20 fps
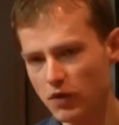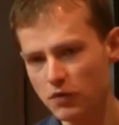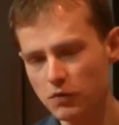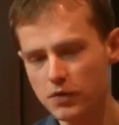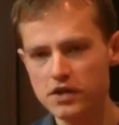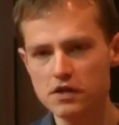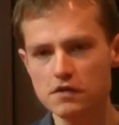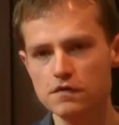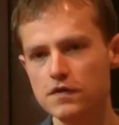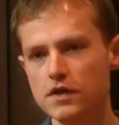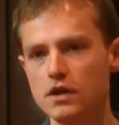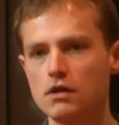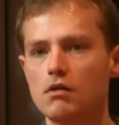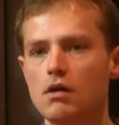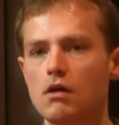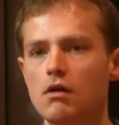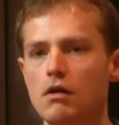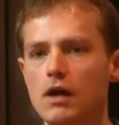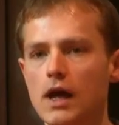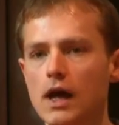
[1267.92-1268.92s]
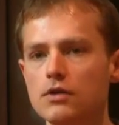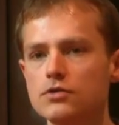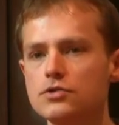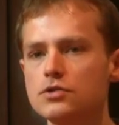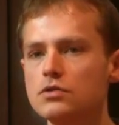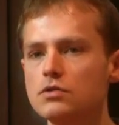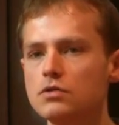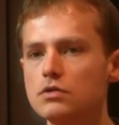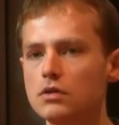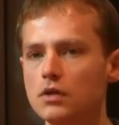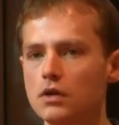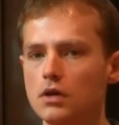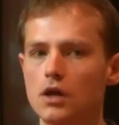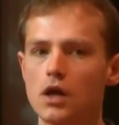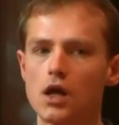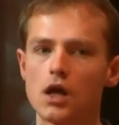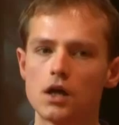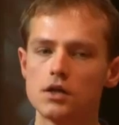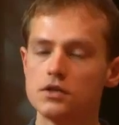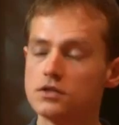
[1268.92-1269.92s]
if we can figure out how to
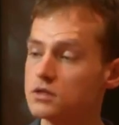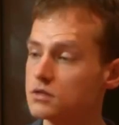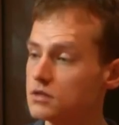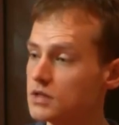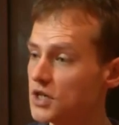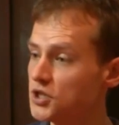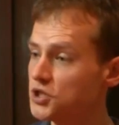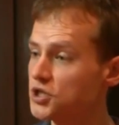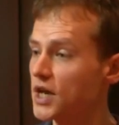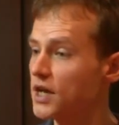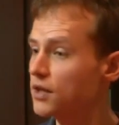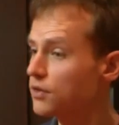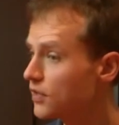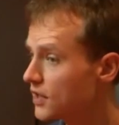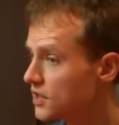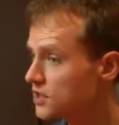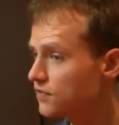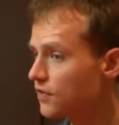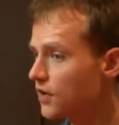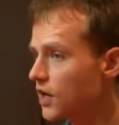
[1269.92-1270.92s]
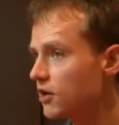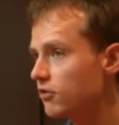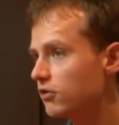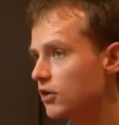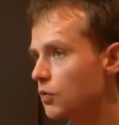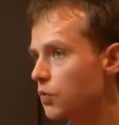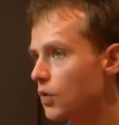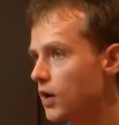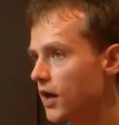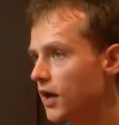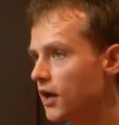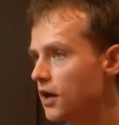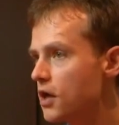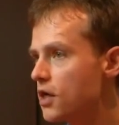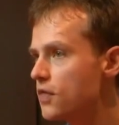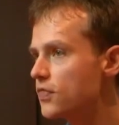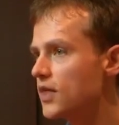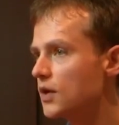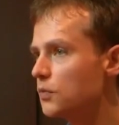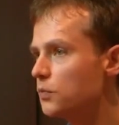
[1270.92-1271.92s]
inject things via Rewire,
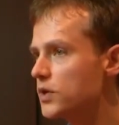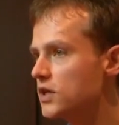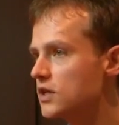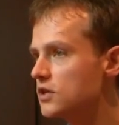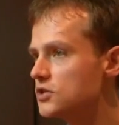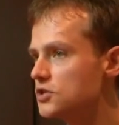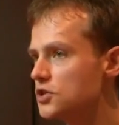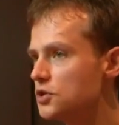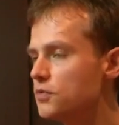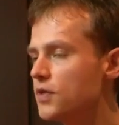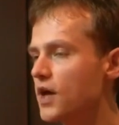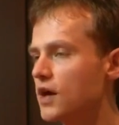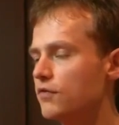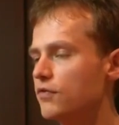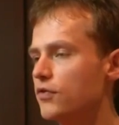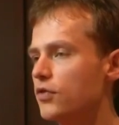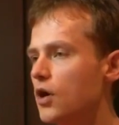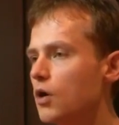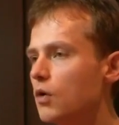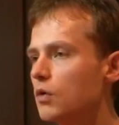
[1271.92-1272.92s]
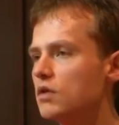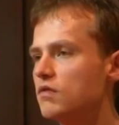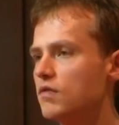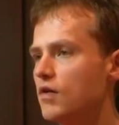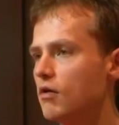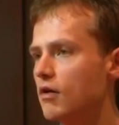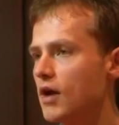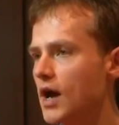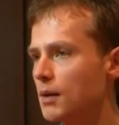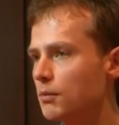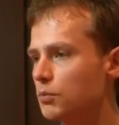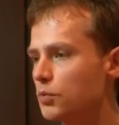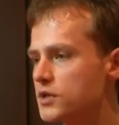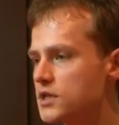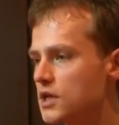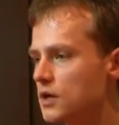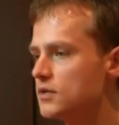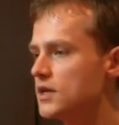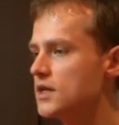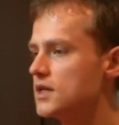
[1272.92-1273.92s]
then we can do that for the whole of our app. We
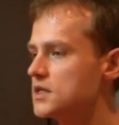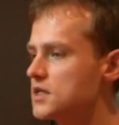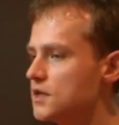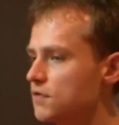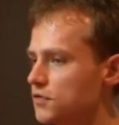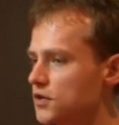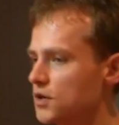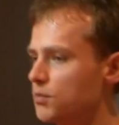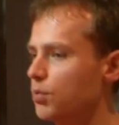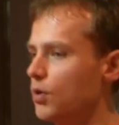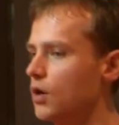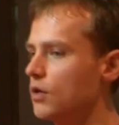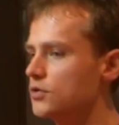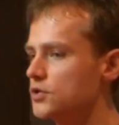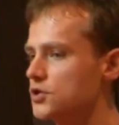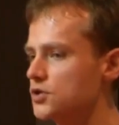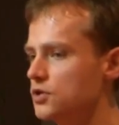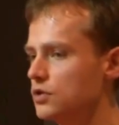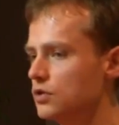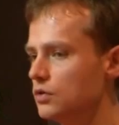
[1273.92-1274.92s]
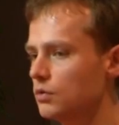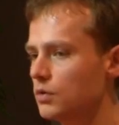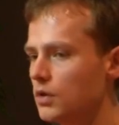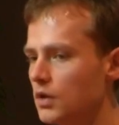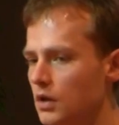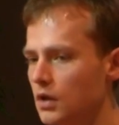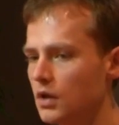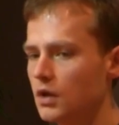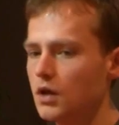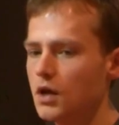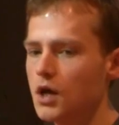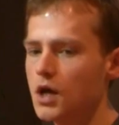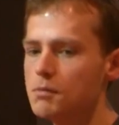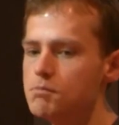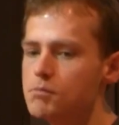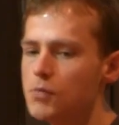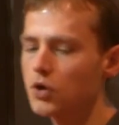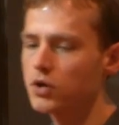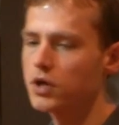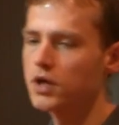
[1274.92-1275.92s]
don't need a different approach to
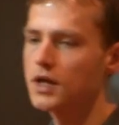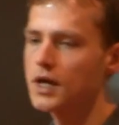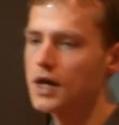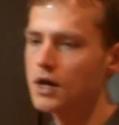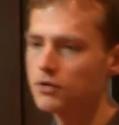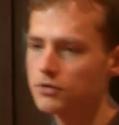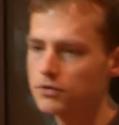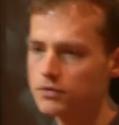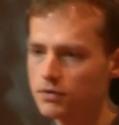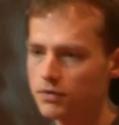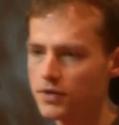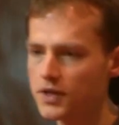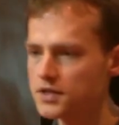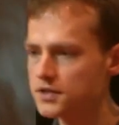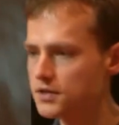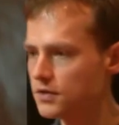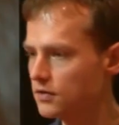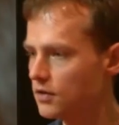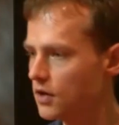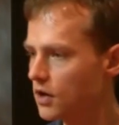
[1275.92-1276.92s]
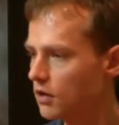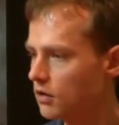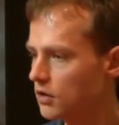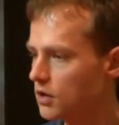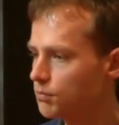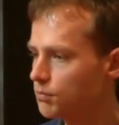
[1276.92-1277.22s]
mocking out things that our